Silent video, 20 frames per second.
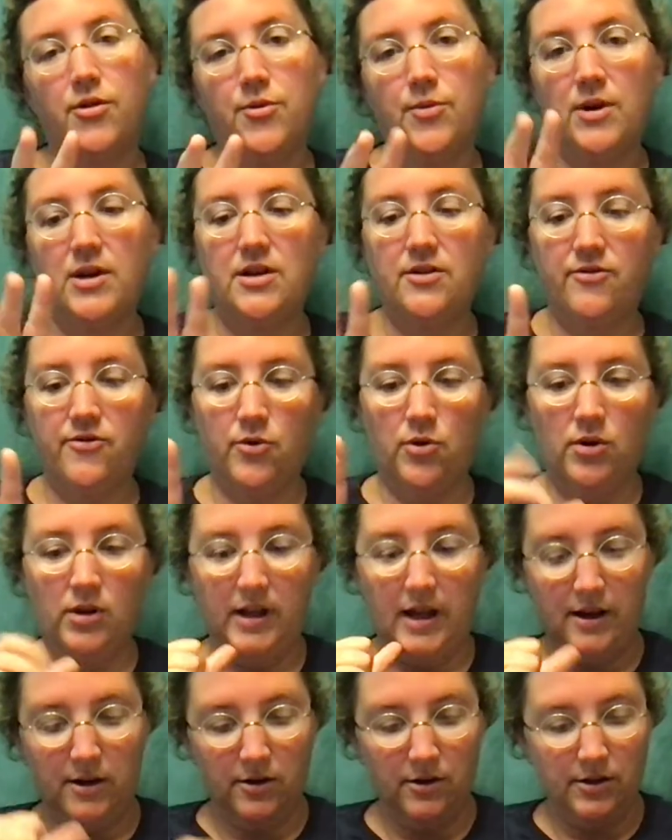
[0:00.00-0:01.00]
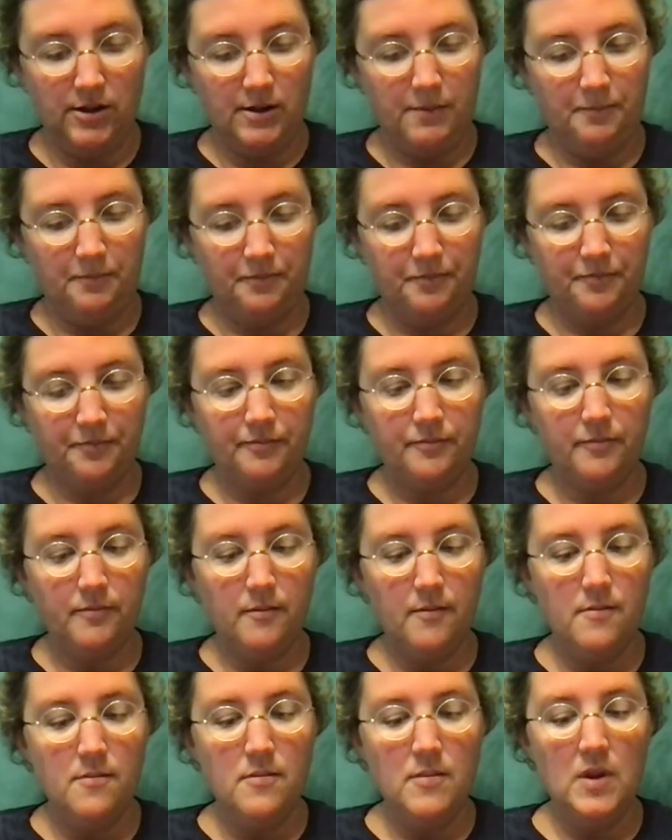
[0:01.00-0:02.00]
3 to 4 letters.
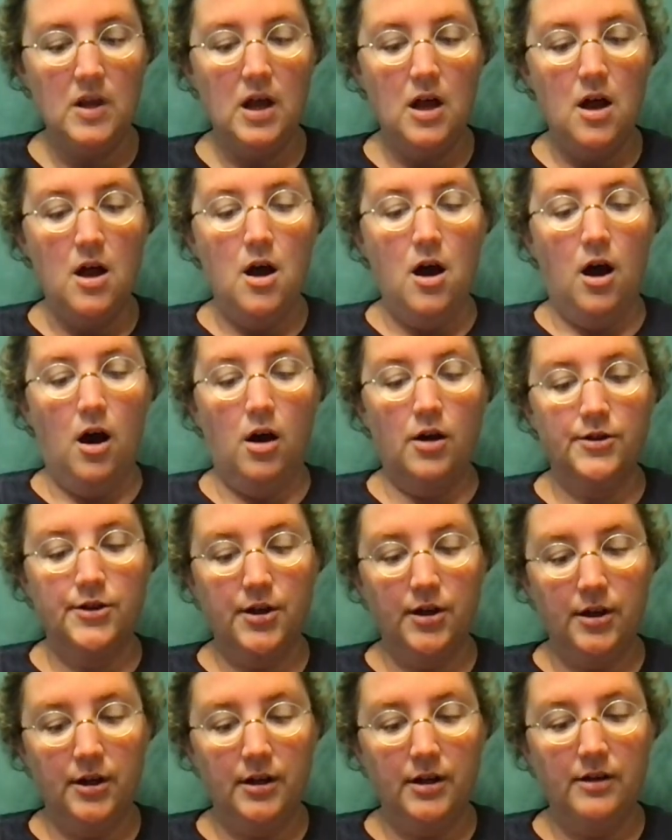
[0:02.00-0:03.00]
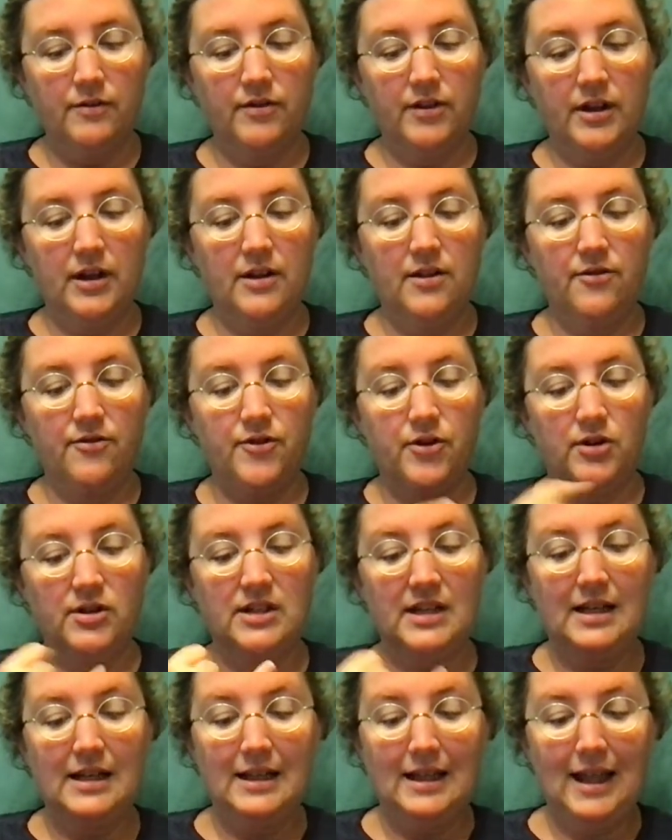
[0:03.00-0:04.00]
Alternatively, the first
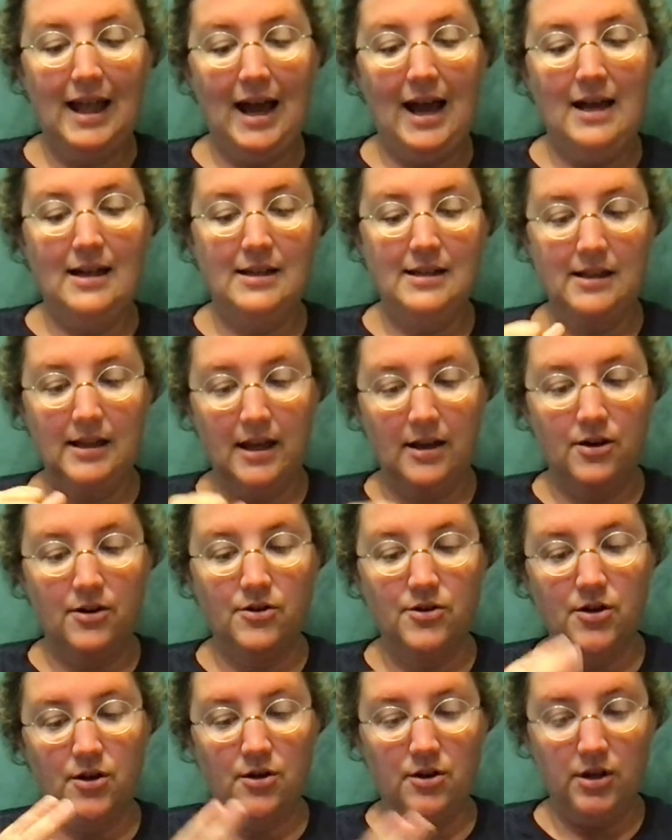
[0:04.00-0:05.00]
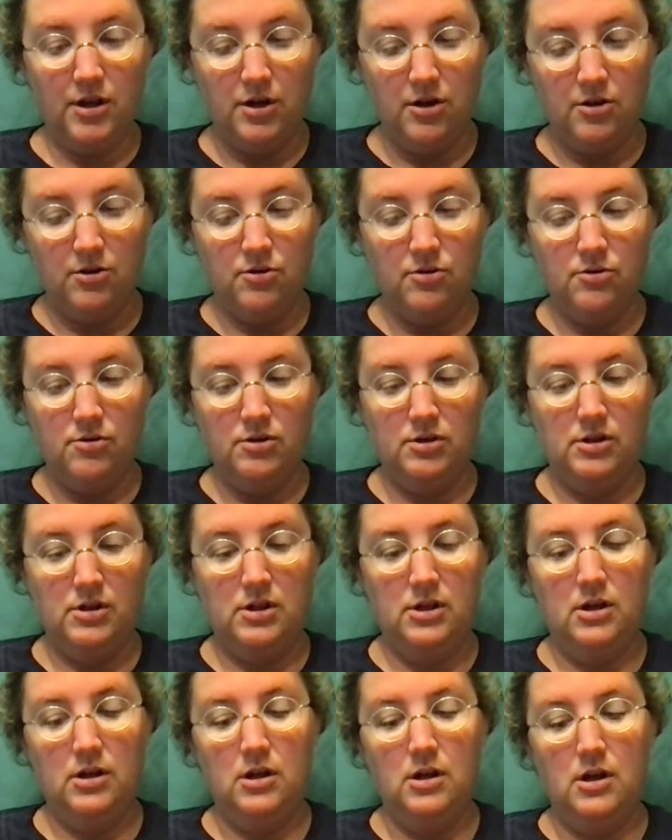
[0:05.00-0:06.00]
and last letters are used
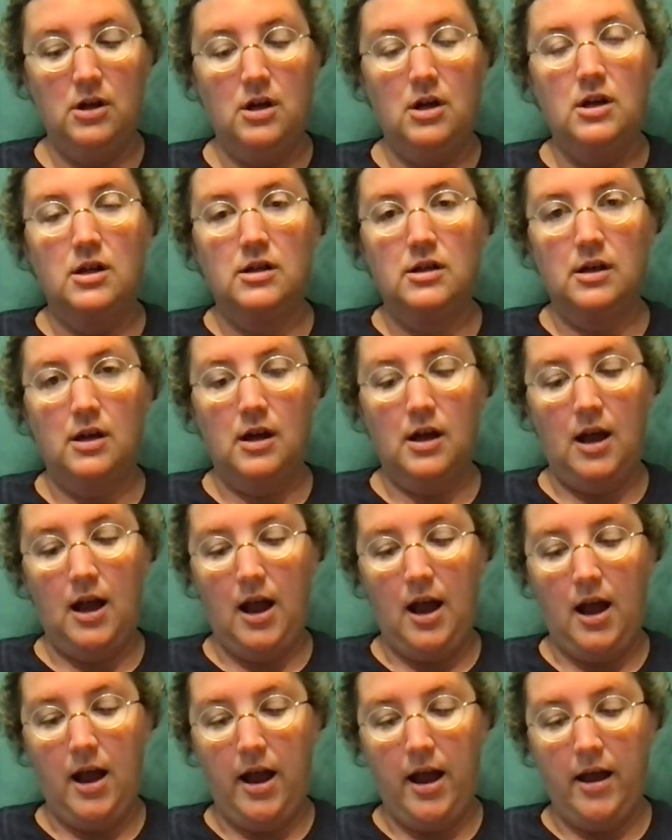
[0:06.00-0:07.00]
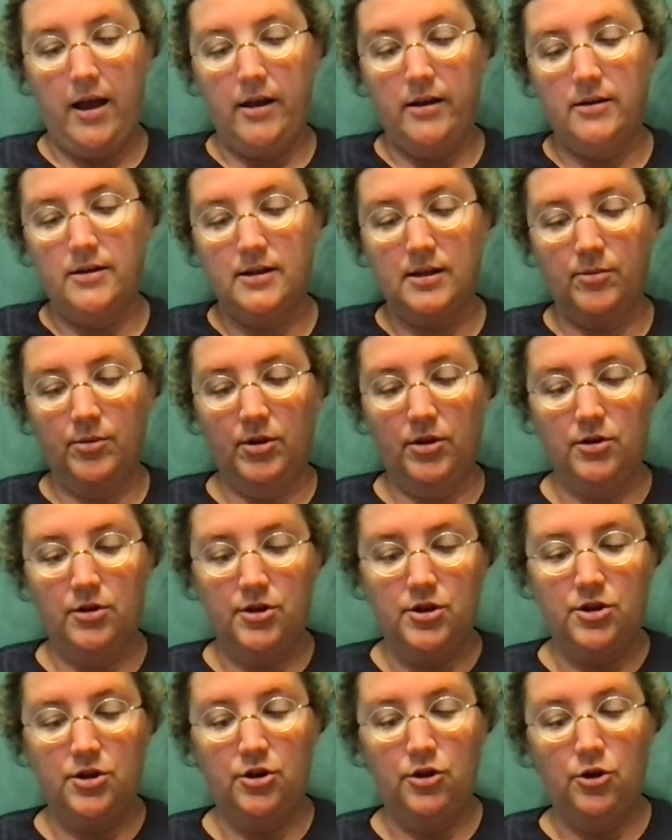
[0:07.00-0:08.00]
similar
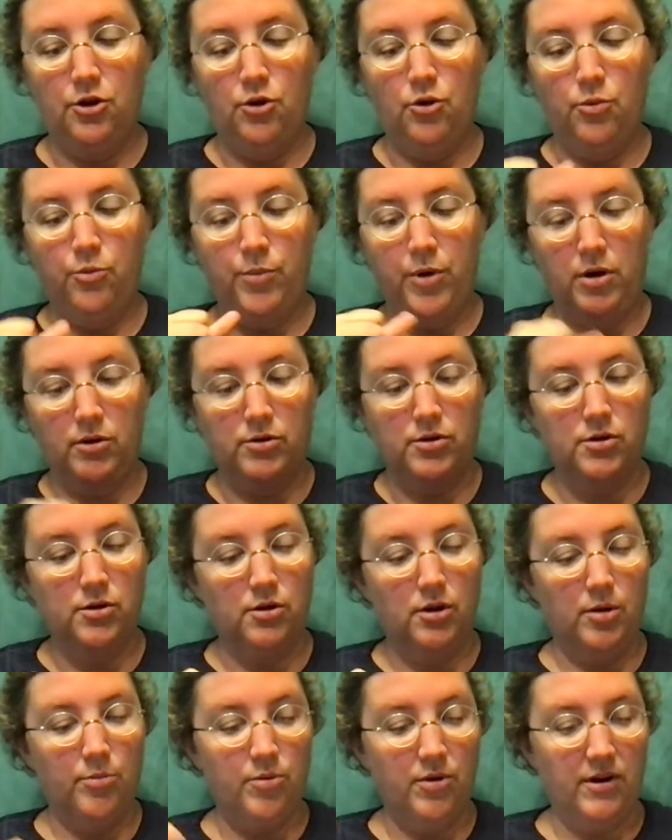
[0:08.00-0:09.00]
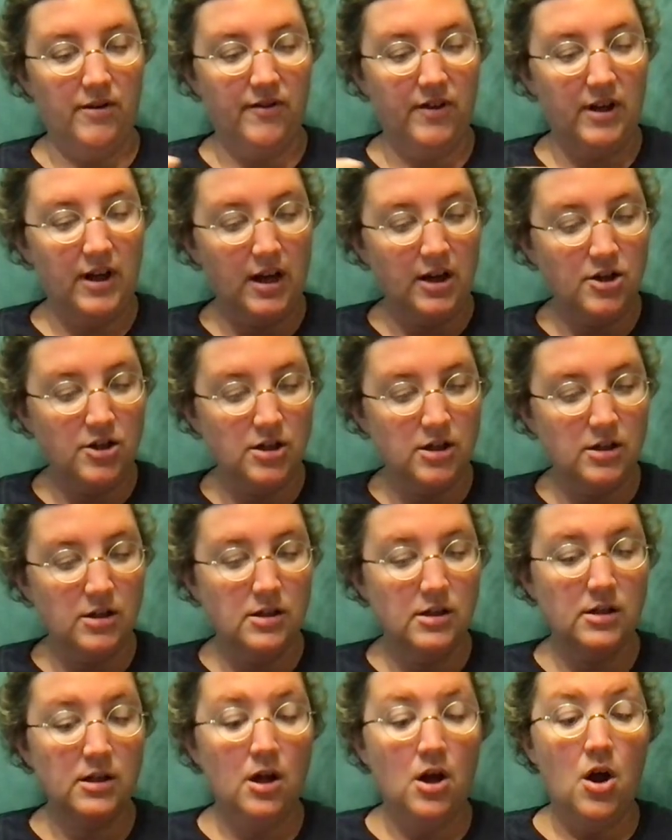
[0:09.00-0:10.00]
to postal
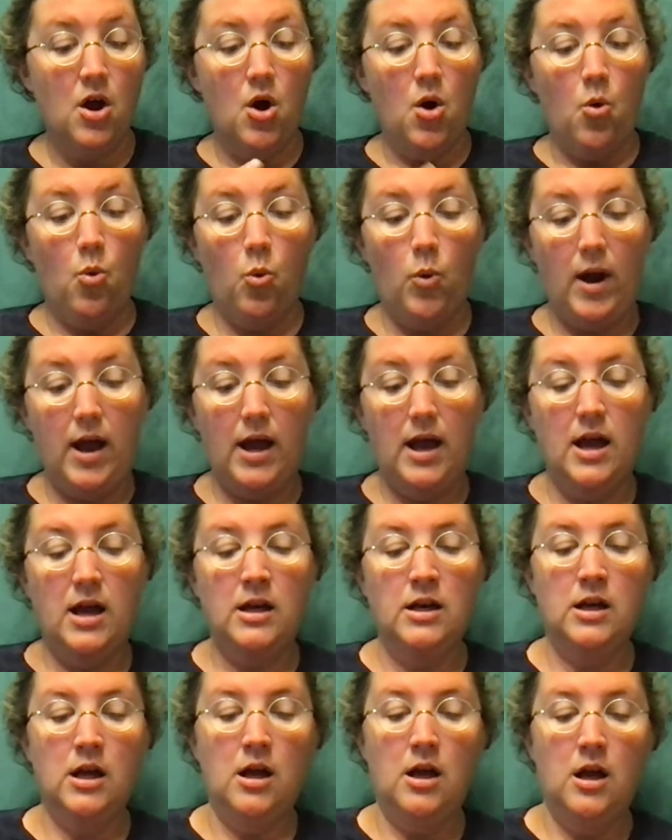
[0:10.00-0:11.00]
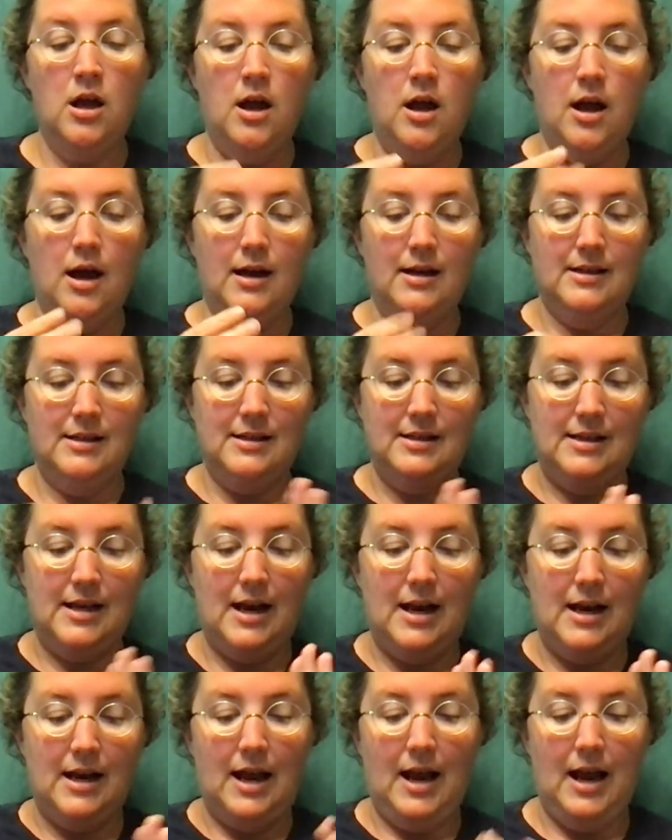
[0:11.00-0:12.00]
abbreviations. When a
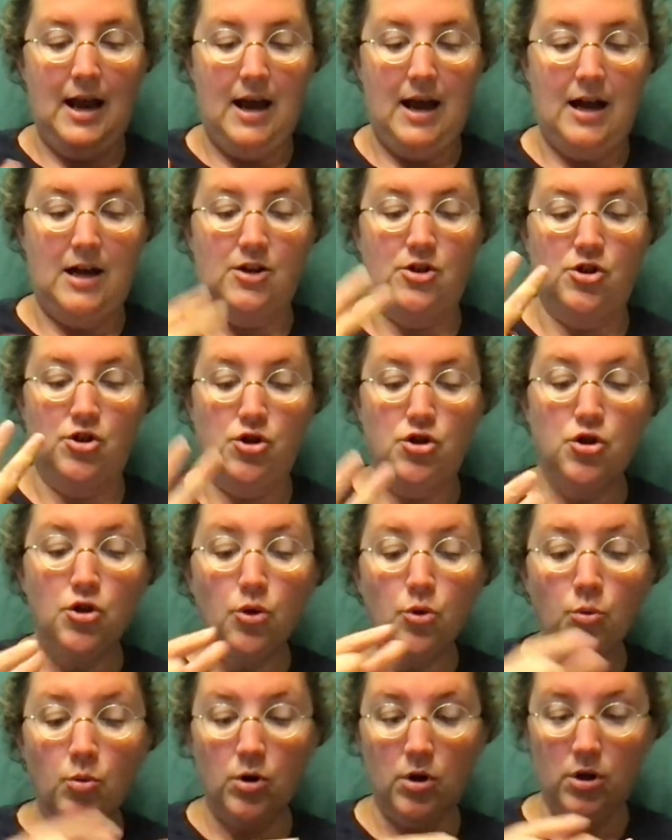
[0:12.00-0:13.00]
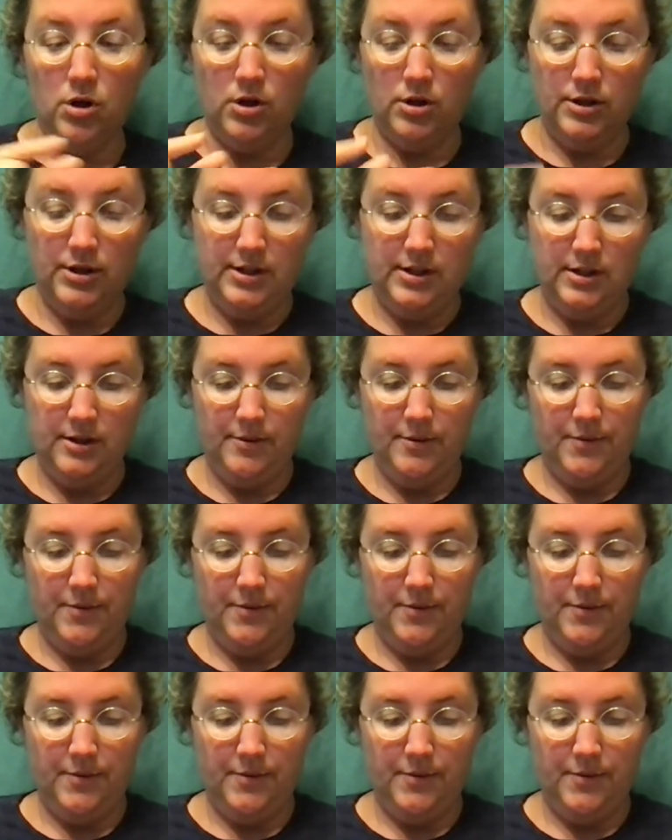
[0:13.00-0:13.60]
state has 2 words,